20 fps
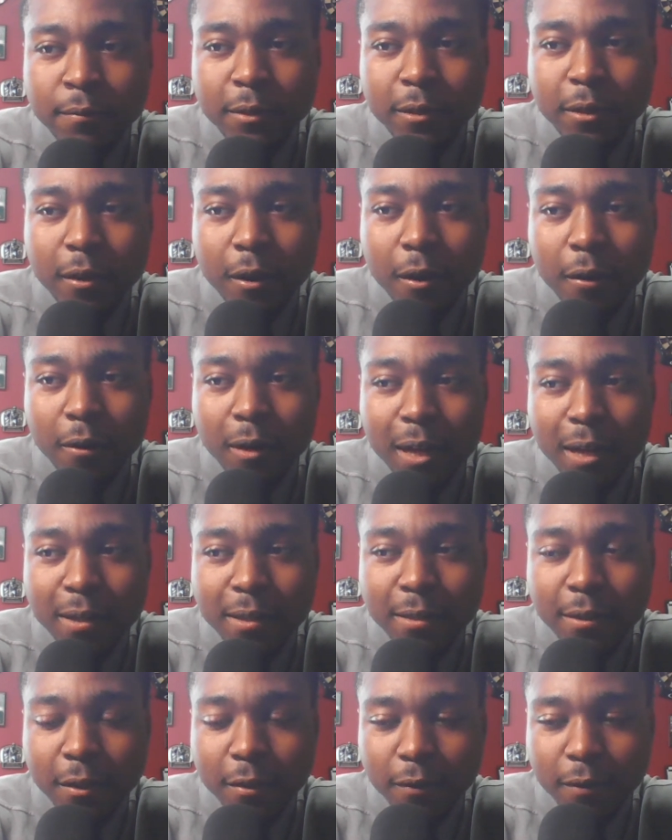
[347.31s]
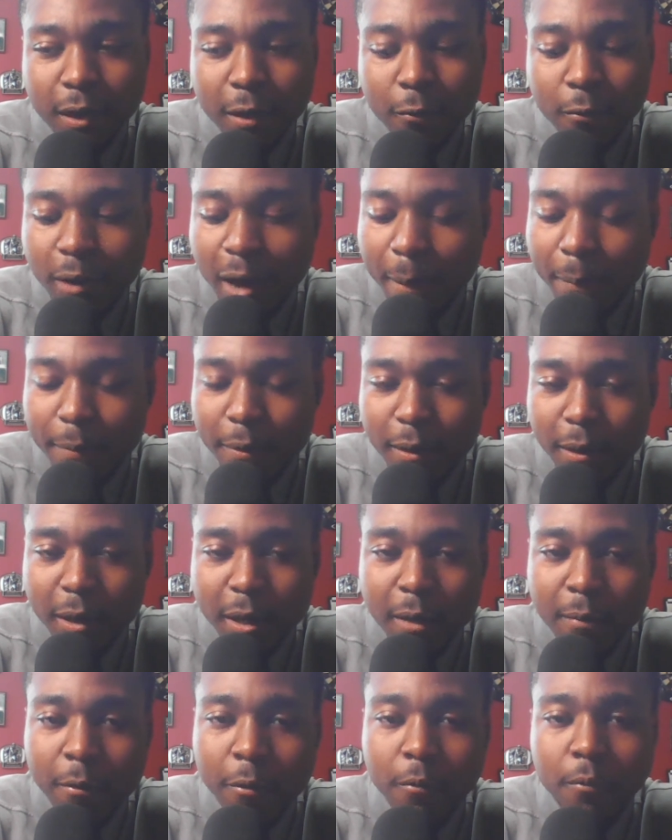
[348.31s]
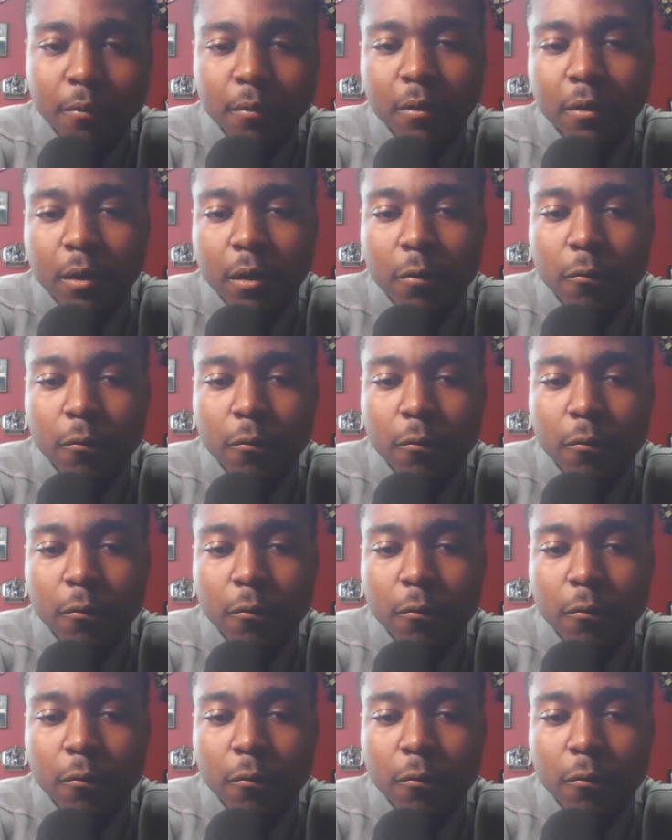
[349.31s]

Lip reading: you know, all that stuff. Like, what happened to Cam Newton?